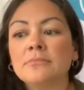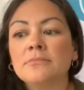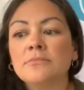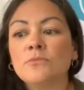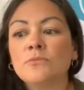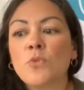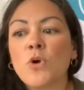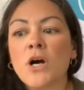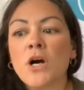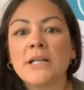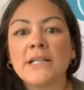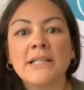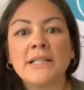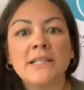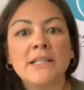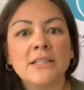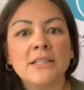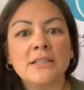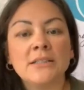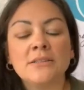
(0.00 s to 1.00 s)

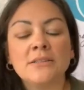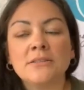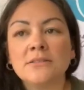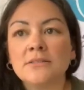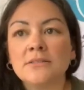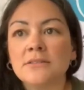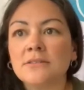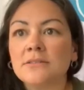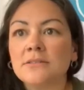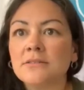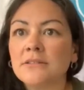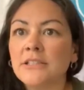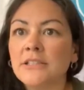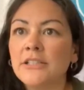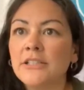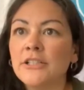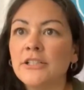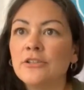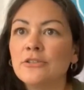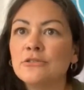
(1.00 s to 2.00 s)
wanting
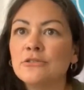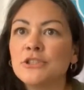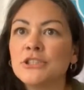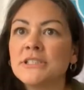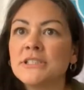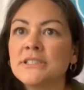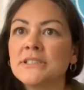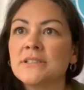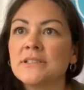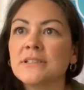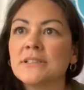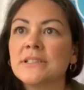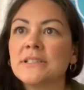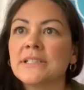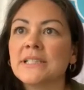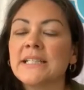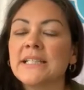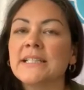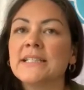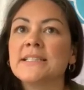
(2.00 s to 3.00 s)
just the
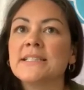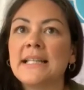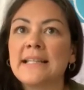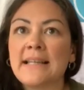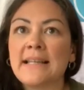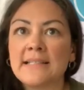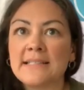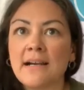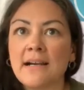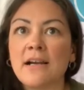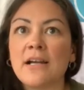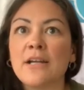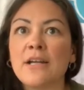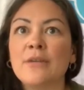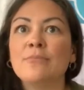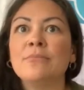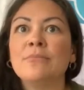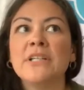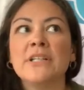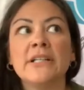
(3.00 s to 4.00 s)
kids at that
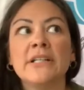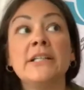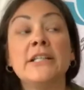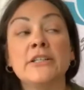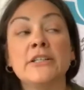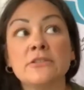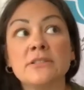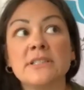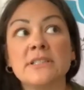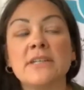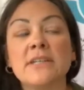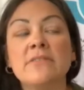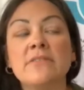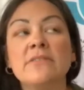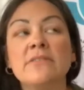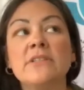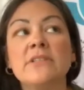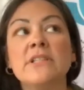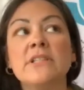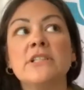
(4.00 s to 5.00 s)
time period,
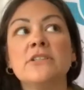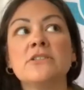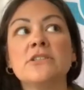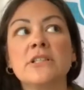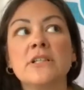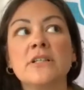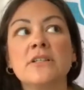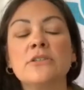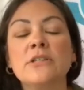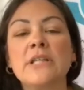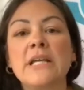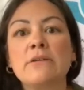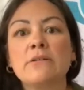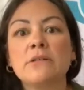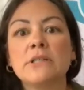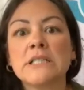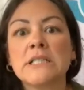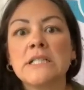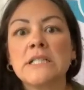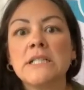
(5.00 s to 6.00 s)
7 years ago, they
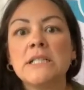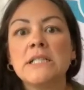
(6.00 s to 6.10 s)
were